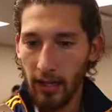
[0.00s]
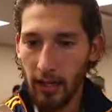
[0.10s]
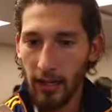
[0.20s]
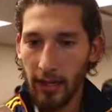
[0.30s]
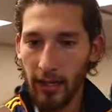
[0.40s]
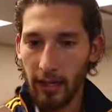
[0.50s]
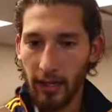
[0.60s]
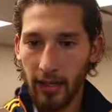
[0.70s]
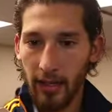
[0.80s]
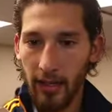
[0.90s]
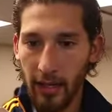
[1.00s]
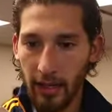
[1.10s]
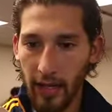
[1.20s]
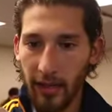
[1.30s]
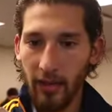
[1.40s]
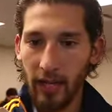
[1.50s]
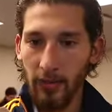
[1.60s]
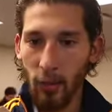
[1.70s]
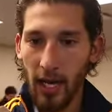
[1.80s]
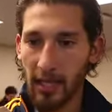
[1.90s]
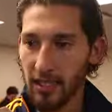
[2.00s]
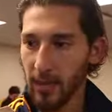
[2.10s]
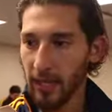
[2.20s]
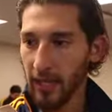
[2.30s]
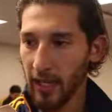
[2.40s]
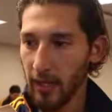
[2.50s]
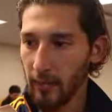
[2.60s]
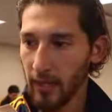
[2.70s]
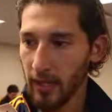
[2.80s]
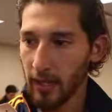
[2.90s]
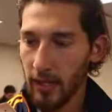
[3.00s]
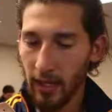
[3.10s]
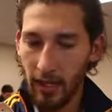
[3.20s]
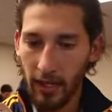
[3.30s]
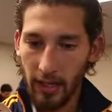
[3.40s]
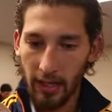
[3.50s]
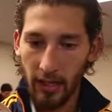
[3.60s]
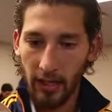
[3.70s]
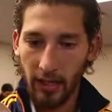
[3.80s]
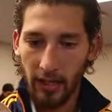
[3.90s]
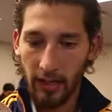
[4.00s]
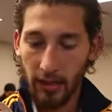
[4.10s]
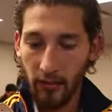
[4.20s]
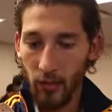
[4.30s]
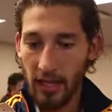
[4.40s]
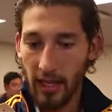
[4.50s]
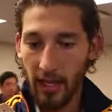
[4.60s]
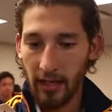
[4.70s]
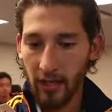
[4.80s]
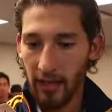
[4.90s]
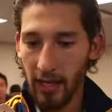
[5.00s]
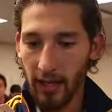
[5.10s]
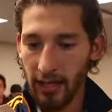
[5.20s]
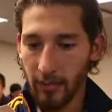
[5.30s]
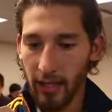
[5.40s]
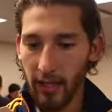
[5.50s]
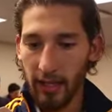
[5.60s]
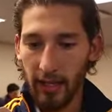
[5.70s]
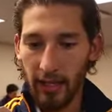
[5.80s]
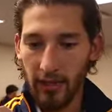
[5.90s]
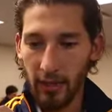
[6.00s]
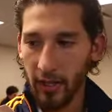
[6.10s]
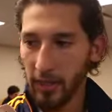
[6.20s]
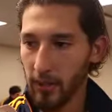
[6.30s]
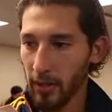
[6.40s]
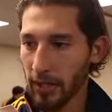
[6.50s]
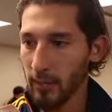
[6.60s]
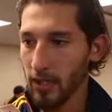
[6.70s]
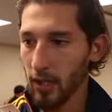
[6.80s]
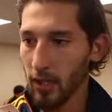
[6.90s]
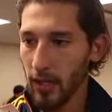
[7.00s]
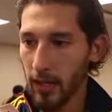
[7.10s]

let Kyle and Morales make the game. And when they do that, it's pretty hard to play them. So,